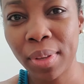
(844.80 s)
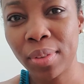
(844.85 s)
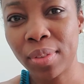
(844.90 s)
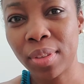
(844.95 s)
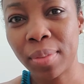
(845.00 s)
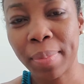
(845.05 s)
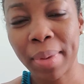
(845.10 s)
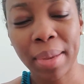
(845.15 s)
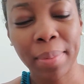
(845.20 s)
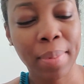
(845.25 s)

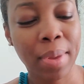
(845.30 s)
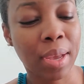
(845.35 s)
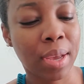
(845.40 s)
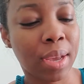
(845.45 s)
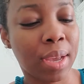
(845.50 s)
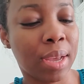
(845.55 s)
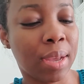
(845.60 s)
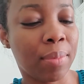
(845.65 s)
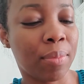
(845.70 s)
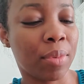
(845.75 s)
using my
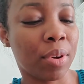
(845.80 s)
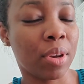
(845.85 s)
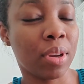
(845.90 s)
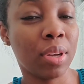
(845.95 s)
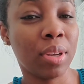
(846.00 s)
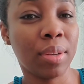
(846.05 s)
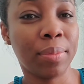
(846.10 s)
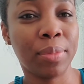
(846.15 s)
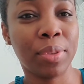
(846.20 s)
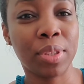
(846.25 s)
back camera.
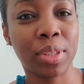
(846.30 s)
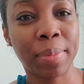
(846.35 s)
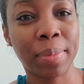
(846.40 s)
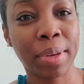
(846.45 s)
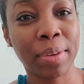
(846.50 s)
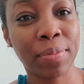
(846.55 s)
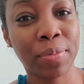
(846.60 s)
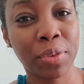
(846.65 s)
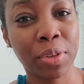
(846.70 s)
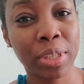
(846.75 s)
I'm using
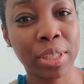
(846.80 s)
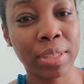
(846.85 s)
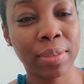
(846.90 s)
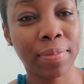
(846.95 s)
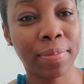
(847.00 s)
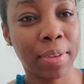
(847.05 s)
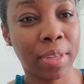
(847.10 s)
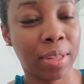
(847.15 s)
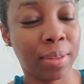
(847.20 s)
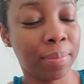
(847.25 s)
my phone to
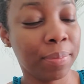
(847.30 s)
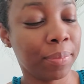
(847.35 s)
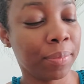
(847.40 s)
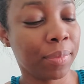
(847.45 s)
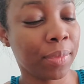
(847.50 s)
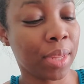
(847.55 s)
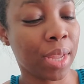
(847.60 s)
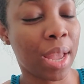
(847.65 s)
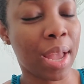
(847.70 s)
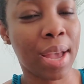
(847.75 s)

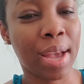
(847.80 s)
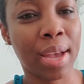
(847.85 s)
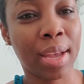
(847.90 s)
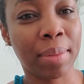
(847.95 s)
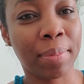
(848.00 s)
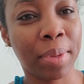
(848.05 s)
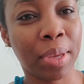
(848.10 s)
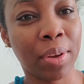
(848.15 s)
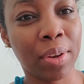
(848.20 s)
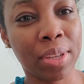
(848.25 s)
film
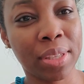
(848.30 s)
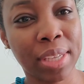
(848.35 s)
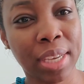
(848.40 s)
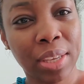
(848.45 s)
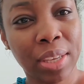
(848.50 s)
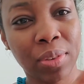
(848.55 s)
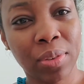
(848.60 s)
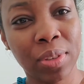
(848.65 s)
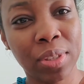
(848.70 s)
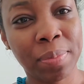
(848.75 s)
and because I
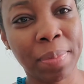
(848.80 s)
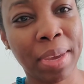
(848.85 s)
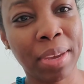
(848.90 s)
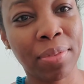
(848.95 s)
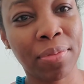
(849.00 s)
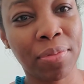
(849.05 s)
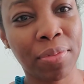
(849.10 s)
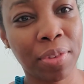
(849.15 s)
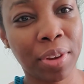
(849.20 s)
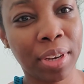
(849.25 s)
use my
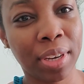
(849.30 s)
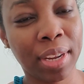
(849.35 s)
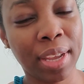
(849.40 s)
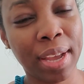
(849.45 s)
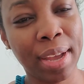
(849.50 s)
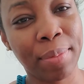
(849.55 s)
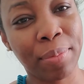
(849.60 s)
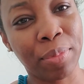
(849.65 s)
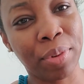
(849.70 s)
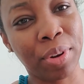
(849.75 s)
front
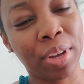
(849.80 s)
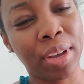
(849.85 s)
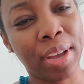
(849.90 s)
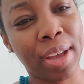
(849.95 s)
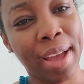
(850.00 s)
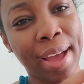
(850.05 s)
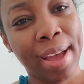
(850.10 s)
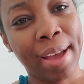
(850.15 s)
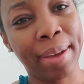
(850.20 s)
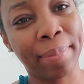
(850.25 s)
camera,
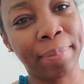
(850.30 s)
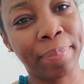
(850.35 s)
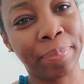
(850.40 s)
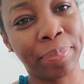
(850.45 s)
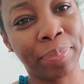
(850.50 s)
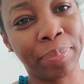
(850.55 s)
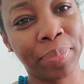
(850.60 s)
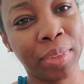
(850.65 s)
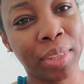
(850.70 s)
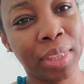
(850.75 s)

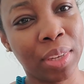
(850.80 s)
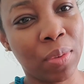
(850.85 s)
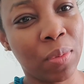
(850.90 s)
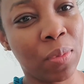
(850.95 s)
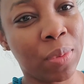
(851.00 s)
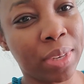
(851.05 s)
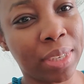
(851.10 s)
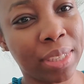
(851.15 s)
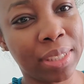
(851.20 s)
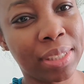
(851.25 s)
um, the
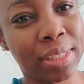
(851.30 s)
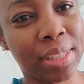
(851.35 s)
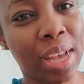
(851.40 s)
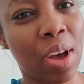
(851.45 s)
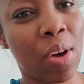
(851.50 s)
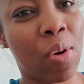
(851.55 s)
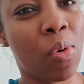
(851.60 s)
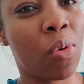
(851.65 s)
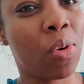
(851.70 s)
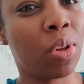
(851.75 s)
words
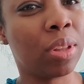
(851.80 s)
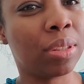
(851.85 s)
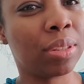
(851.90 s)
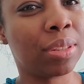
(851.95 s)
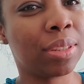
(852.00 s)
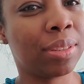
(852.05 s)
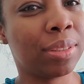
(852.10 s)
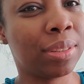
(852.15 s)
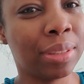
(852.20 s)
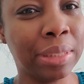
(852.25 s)
are all
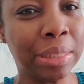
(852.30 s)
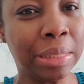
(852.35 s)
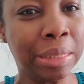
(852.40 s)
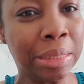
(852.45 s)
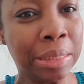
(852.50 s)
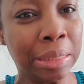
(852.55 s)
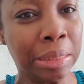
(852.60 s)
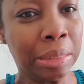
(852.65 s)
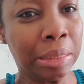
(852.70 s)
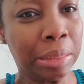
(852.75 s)

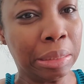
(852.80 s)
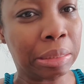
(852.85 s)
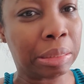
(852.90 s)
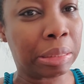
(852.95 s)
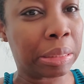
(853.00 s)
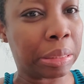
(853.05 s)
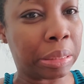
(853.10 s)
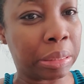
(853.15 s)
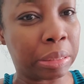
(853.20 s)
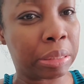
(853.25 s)

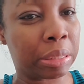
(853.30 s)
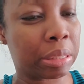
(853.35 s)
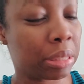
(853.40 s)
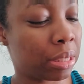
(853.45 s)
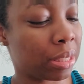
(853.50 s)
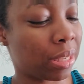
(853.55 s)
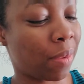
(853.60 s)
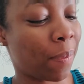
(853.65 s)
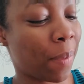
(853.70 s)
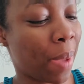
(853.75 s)
turned
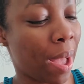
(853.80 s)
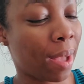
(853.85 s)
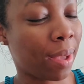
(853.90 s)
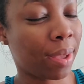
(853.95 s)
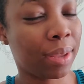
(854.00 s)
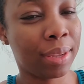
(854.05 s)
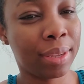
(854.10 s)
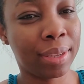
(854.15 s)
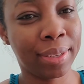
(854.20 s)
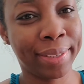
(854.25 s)
to the back.
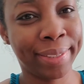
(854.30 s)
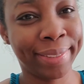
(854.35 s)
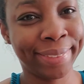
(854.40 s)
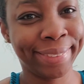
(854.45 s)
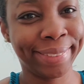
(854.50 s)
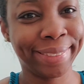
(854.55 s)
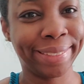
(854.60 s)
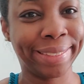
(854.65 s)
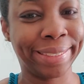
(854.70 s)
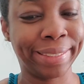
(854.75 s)

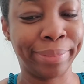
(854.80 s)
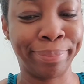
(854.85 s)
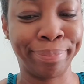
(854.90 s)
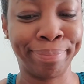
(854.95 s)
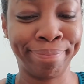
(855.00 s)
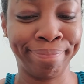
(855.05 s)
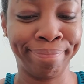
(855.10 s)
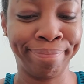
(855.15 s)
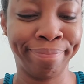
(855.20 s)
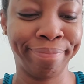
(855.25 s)
Yeah.
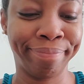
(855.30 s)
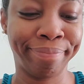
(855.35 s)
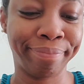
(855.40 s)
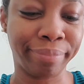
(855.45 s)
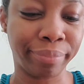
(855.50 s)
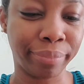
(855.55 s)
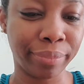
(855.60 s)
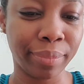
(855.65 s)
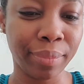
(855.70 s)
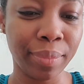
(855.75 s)

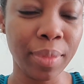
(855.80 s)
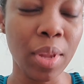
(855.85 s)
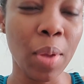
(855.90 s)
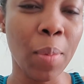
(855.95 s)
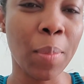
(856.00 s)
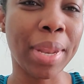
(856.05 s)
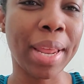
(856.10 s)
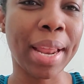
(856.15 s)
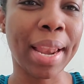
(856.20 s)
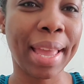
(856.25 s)

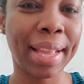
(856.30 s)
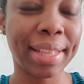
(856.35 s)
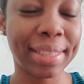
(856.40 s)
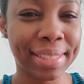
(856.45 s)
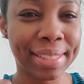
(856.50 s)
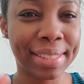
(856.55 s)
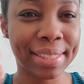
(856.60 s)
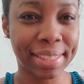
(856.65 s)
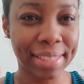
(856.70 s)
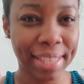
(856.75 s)
But I like to
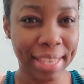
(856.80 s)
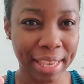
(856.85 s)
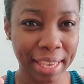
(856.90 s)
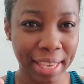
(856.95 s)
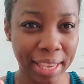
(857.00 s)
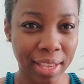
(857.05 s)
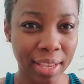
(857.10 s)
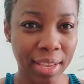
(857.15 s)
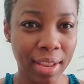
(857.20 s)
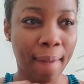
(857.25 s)

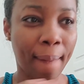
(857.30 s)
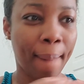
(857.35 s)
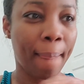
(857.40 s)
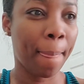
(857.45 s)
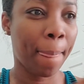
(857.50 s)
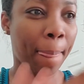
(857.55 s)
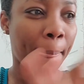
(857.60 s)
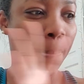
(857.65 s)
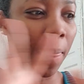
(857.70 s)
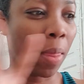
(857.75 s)
see
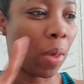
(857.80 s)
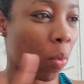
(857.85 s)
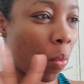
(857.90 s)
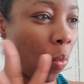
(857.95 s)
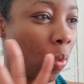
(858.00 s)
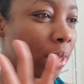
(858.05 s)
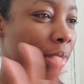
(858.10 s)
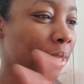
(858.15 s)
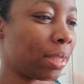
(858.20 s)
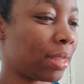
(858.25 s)

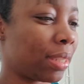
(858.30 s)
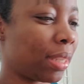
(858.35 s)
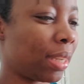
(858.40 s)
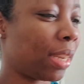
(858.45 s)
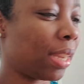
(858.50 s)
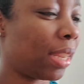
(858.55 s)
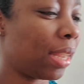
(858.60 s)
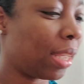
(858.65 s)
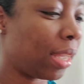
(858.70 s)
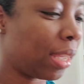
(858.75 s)
what is in
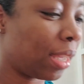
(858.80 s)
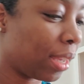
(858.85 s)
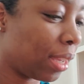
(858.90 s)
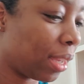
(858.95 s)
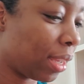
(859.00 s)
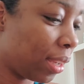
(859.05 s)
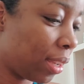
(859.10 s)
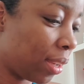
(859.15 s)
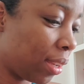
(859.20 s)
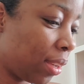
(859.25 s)
the
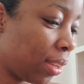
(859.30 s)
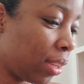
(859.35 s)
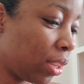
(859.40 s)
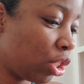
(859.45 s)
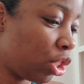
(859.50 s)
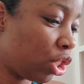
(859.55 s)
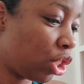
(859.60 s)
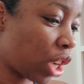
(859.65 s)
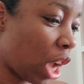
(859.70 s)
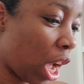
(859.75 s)

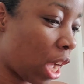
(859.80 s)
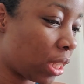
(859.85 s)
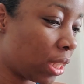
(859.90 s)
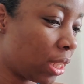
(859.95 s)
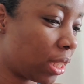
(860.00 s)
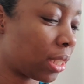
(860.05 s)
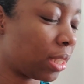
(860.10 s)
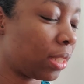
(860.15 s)
shot.